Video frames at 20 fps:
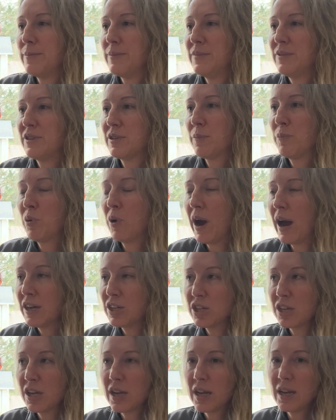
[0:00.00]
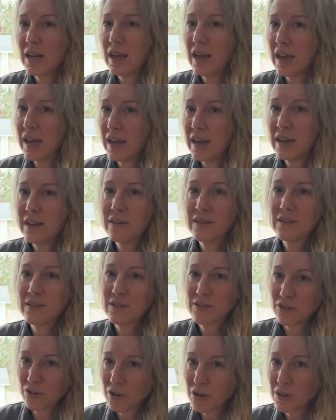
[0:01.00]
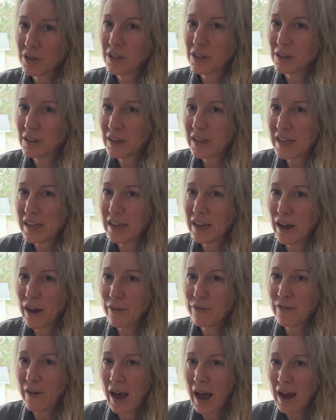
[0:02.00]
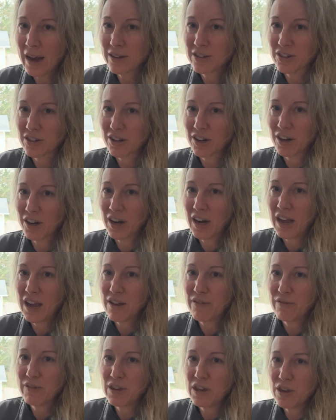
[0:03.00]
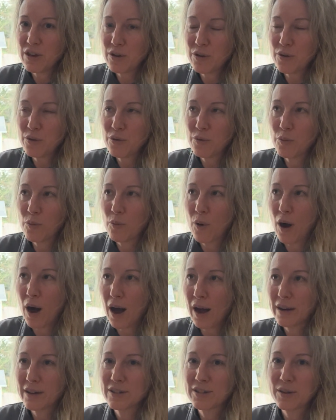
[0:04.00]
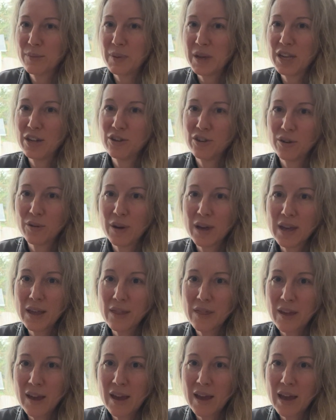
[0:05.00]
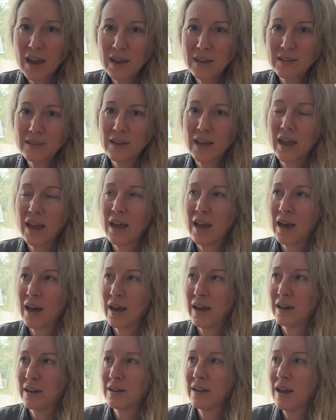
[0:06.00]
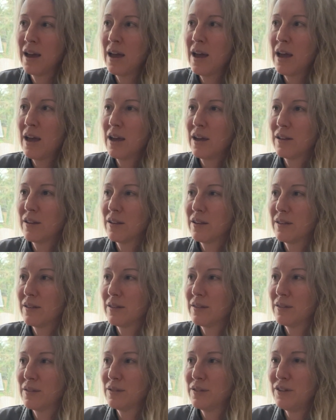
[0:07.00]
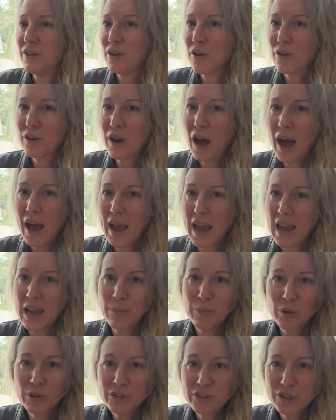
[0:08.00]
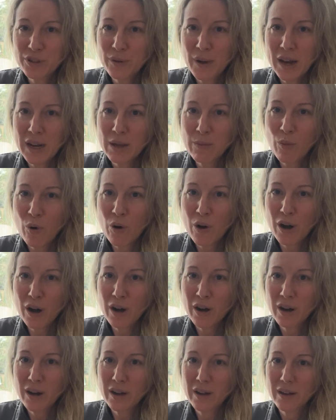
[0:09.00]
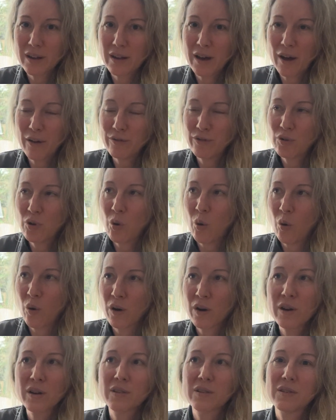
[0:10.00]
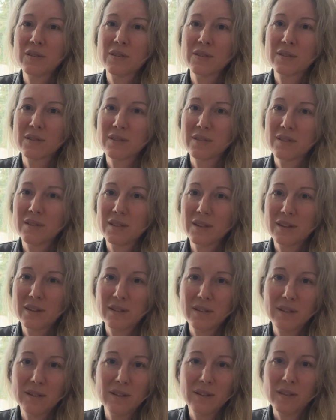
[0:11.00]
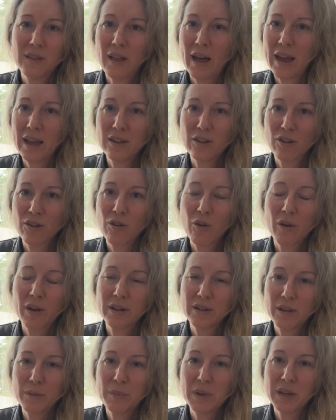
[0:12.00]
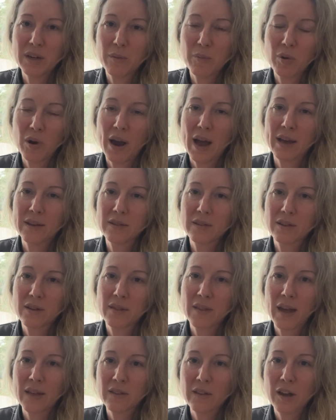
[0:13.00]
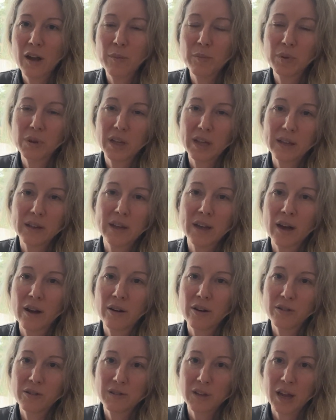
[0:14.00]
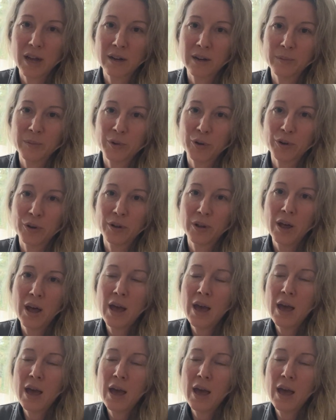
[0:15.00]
depression is certainly a factor. If you want to be doing things and you're not able to anymore, of course like you're going to be depressed. That's completely understandable.